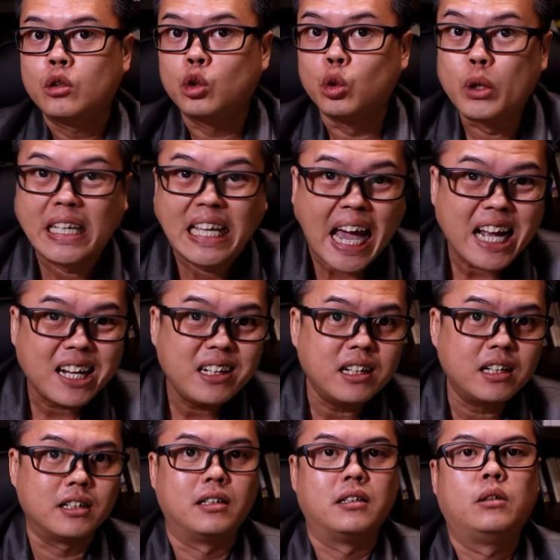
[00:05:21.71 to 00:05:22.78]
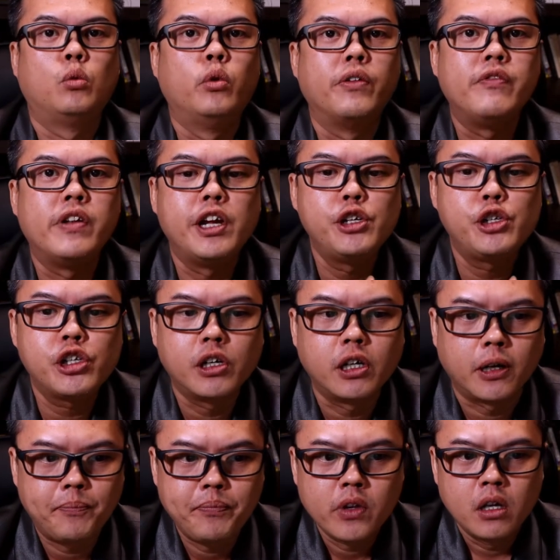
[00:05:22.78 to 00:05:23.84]
together with
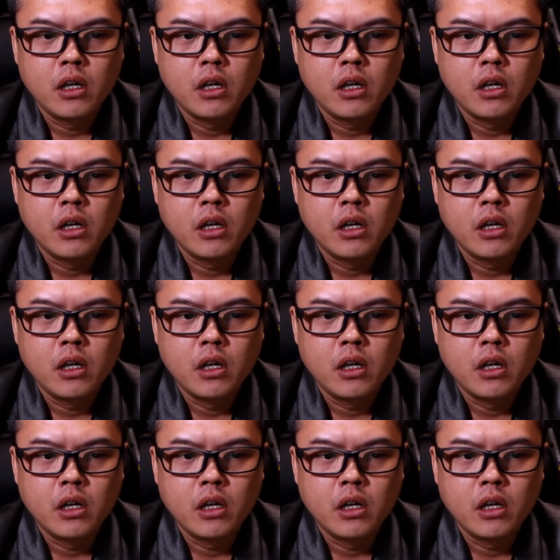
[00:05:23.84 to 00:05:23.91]
nature?